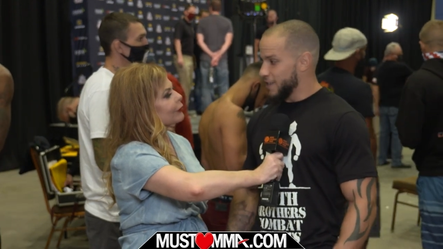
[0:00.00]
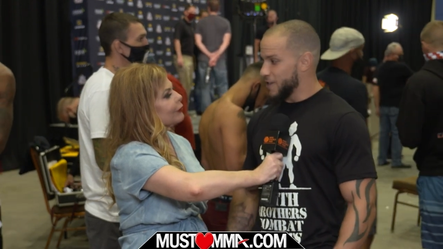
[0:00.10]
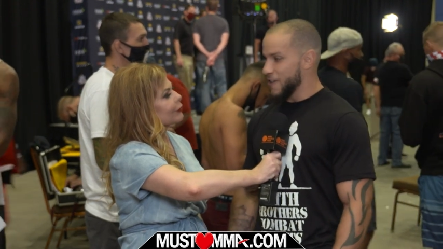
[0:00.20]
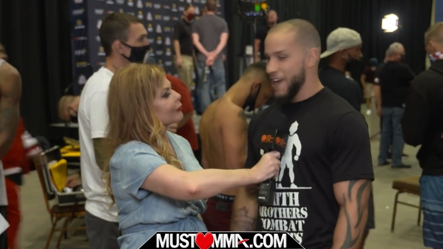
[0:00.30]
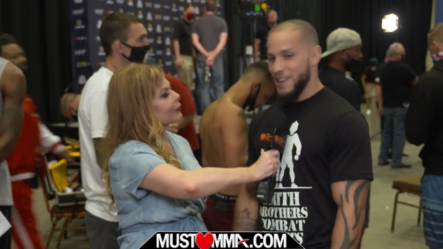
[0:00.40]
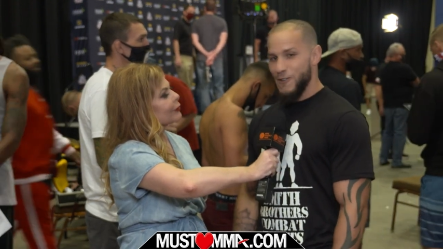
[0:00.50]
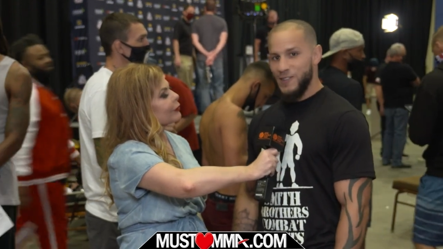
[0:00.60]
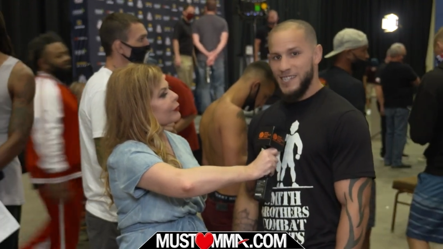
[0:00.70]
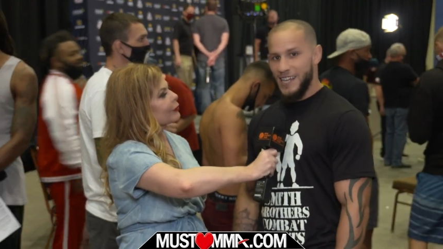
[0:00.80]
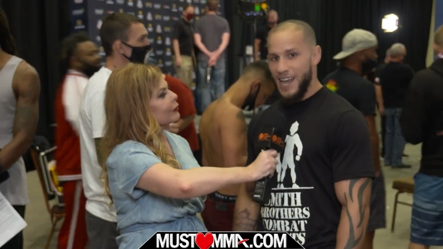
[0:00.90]
Speaker 1: you know, I know
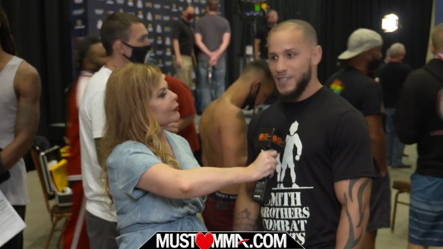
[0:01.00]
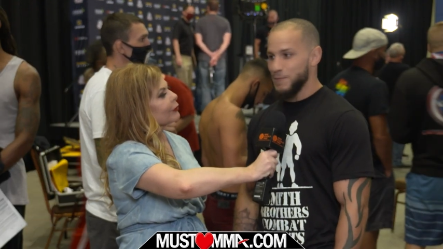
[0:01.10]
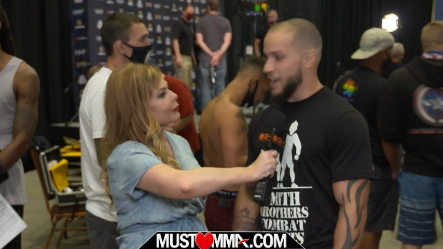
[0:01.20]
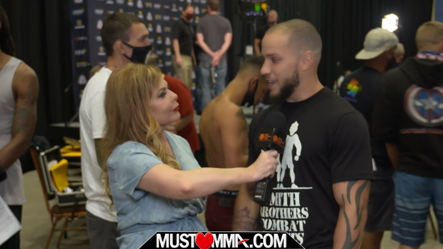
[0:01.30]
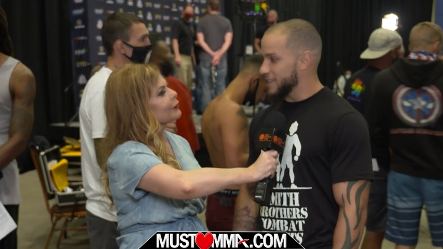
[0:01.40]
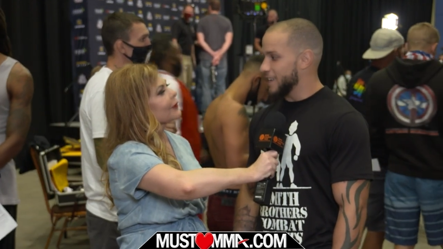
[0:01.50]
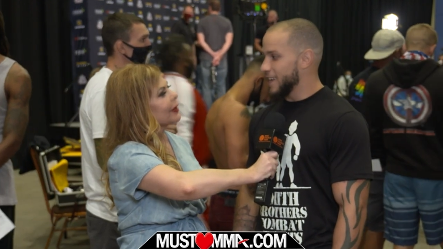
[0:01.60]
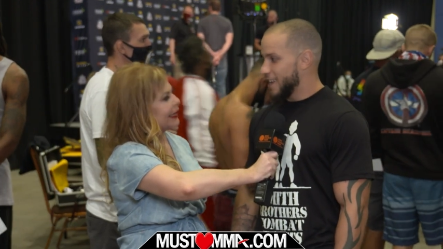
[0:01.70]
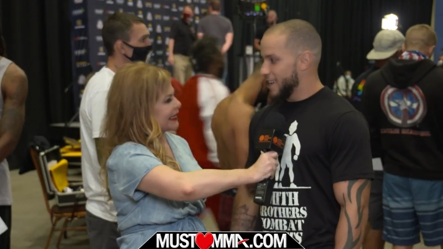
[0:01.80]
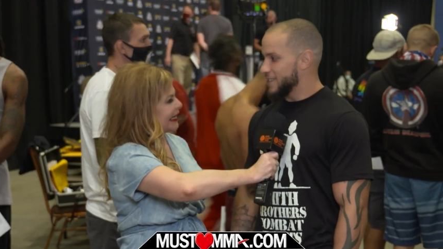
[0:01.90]
it's in God's plans,
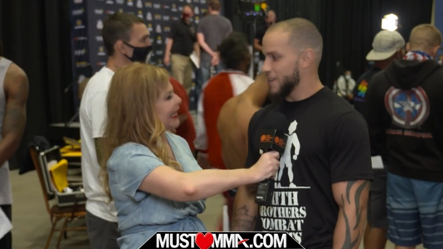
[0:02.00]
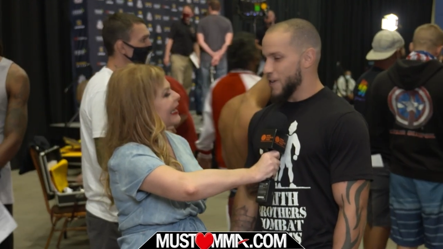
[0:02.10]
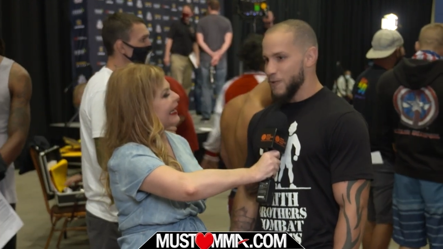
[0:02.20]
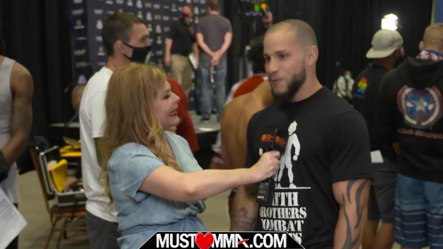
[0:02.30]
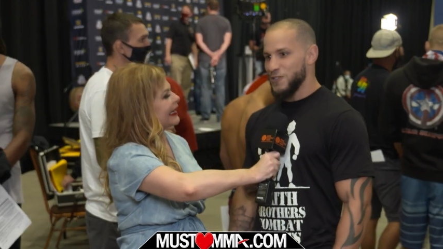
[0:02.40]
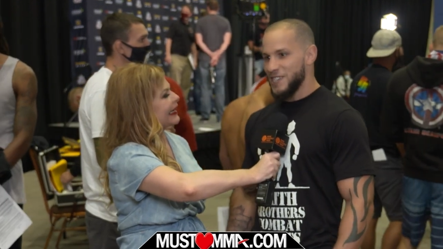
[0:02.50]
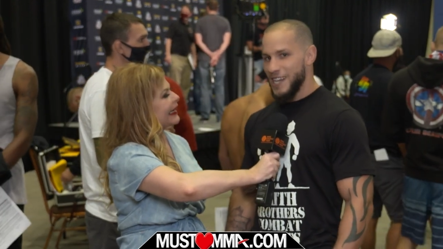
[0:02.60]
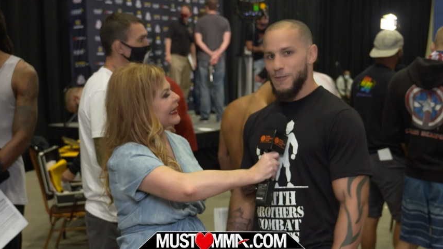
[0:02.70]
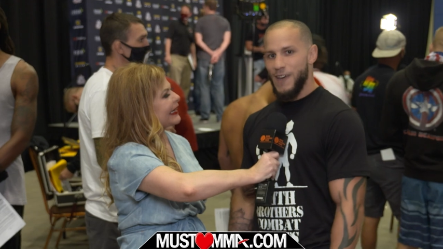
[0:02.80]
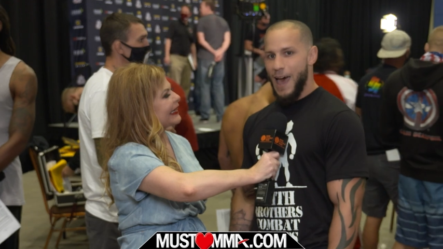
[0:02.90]
so we'll
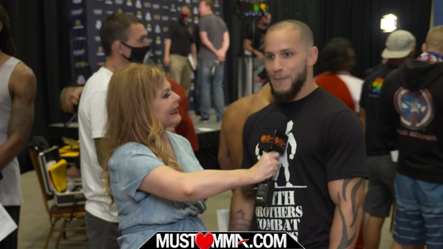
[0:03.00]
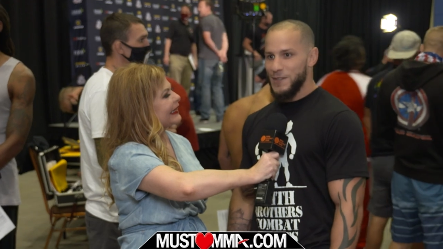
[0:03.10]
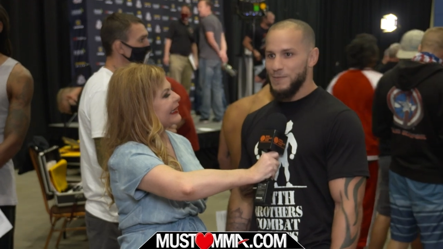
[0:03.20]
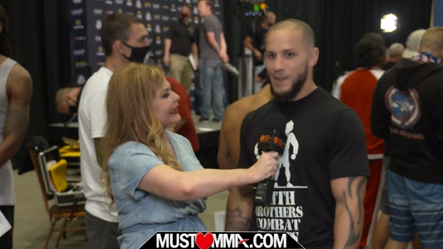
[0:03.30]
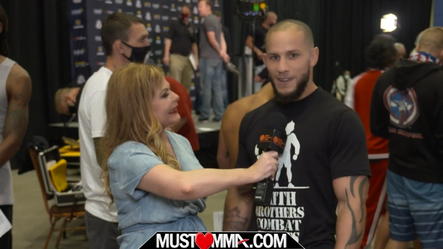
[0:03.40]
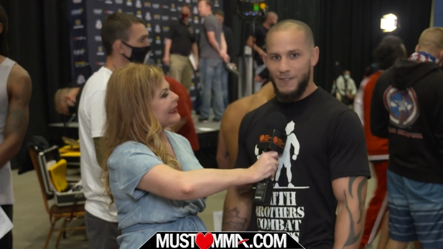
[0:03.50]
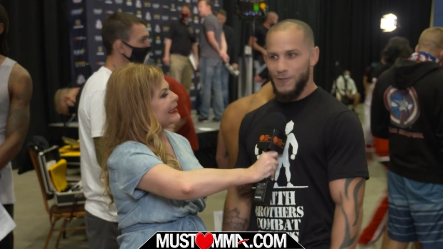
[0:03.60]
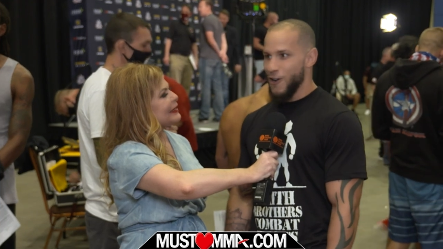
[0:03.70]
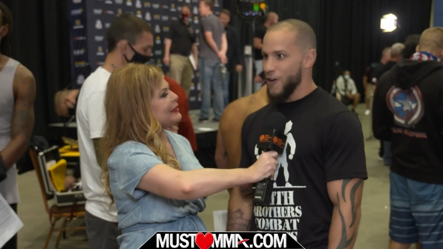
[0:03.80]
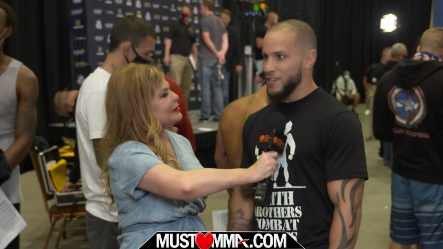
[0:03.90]
see what happens, but
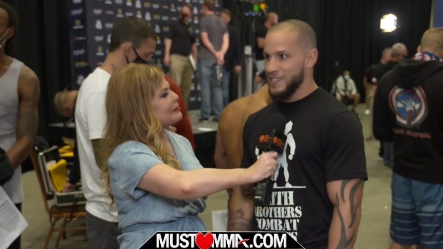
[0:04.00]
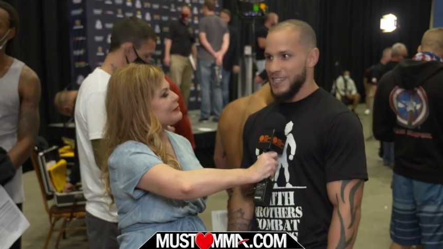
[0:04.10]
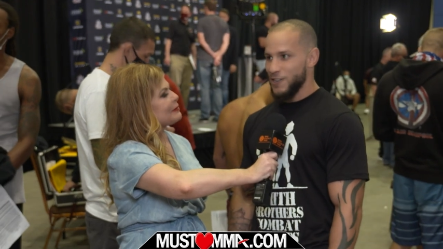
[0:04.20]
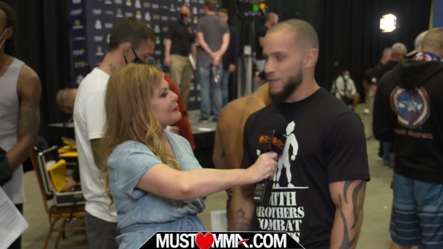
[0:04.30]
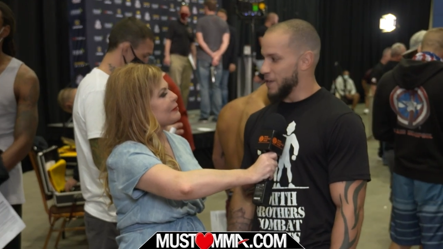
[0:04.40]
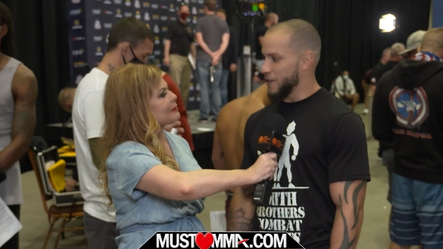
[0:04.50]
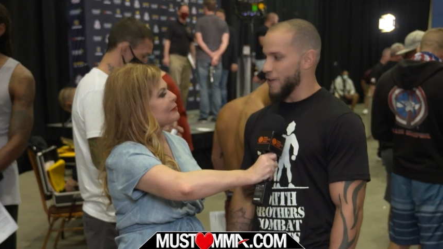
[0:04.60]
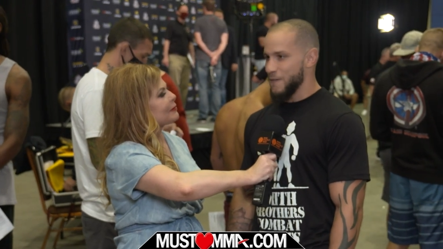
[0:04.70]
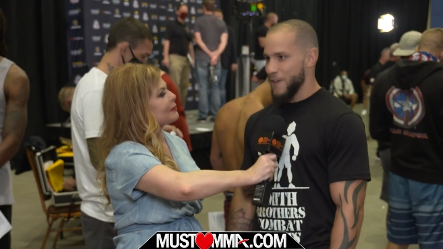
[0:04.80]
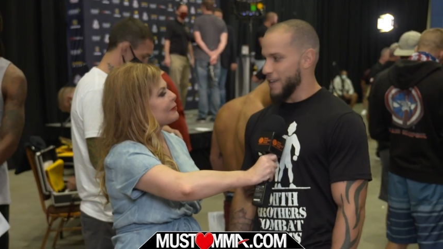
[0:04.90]
regardless, it's going to be a
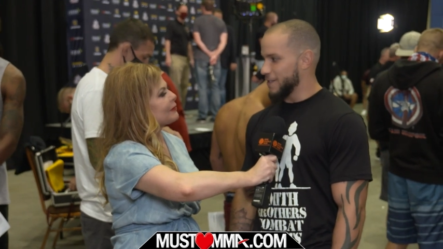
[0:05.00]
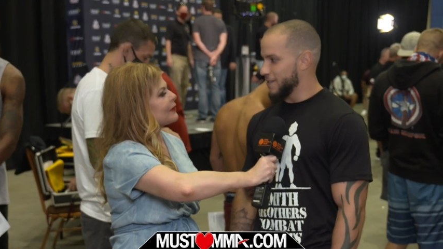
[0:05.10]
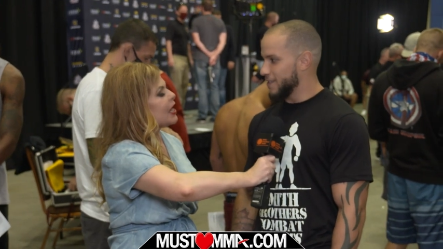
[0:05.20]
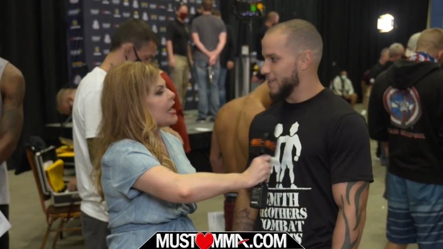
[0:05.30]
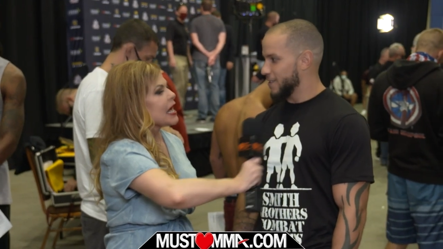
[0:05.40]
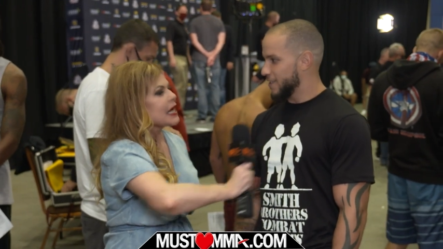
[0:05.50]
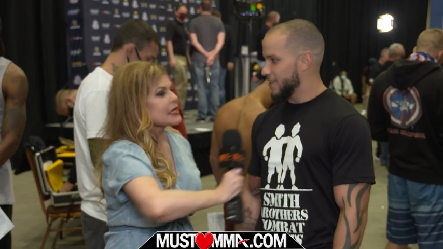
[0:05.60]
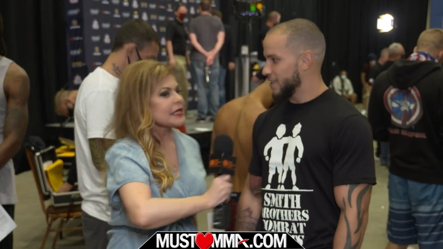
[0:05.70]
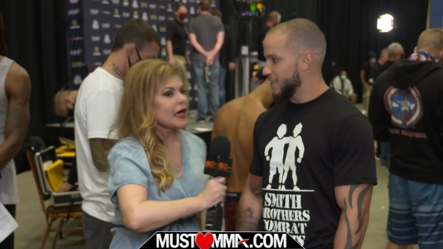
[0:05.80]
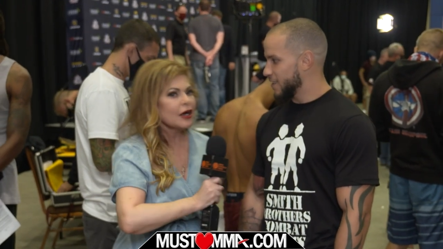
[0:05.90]
great fight.
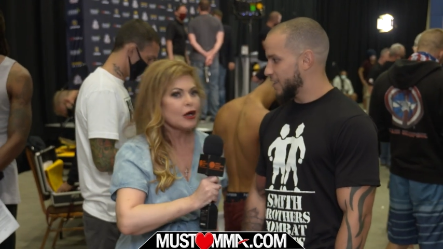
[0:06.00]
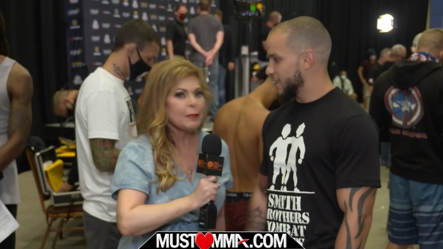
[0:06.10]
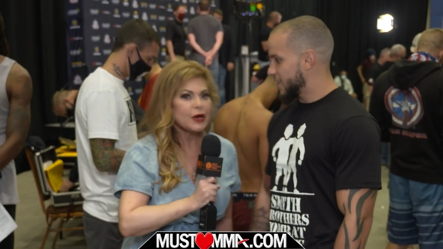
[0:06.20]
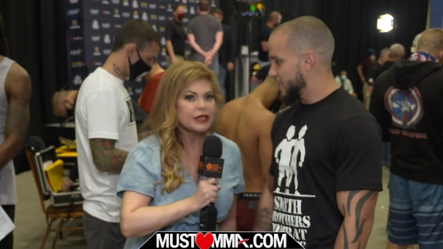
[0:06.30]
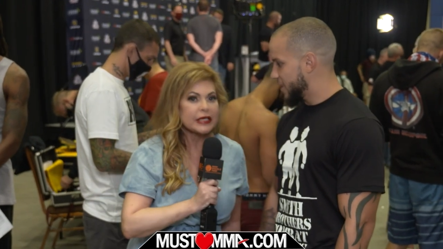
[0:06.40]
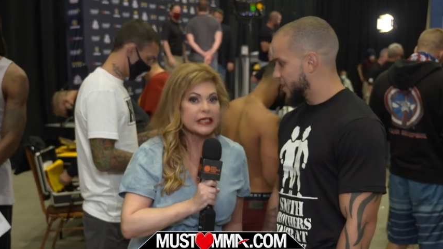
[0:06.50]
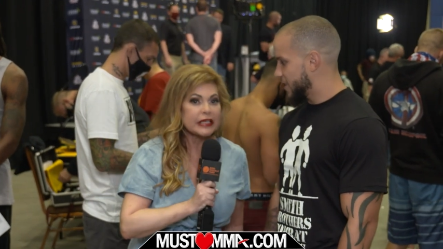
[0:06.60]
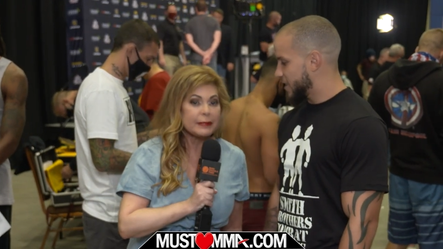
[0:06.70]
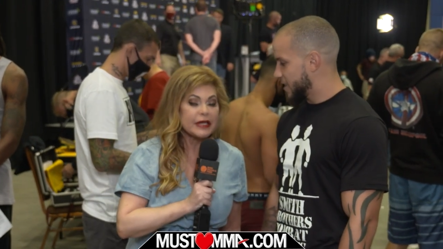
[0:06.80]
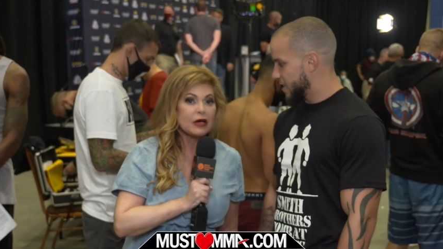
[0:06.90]
Speaker 2: Thiago posted
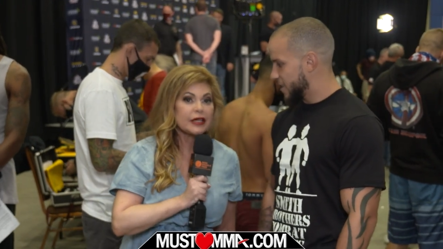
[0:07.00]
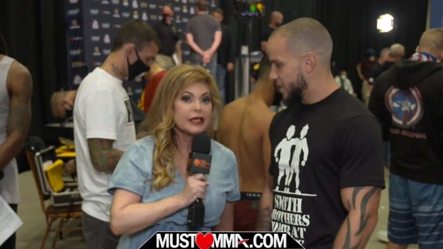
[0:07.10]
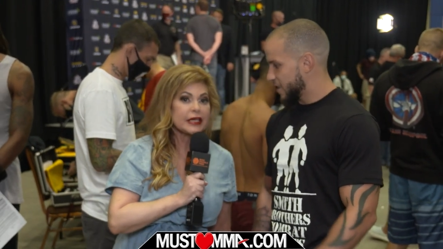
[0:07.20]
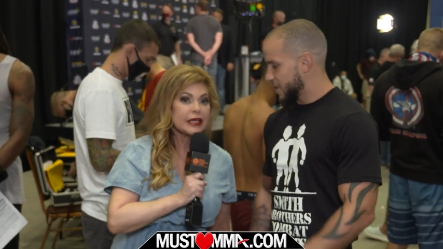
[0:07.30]
something on his